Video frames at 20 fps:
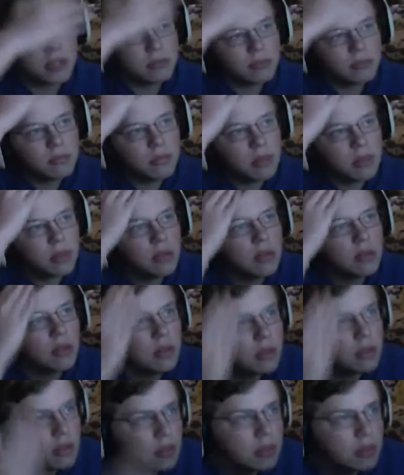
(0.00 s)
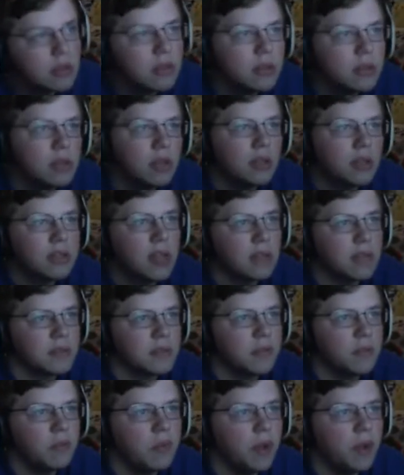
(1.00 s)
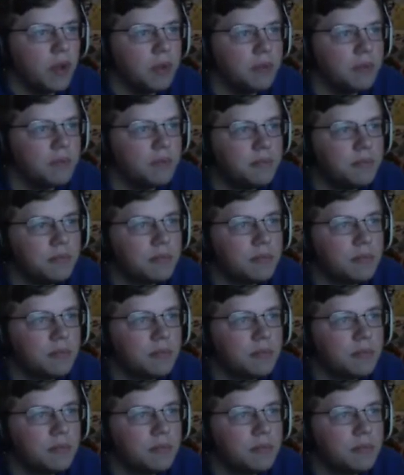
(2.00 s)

them. So let's have some fun.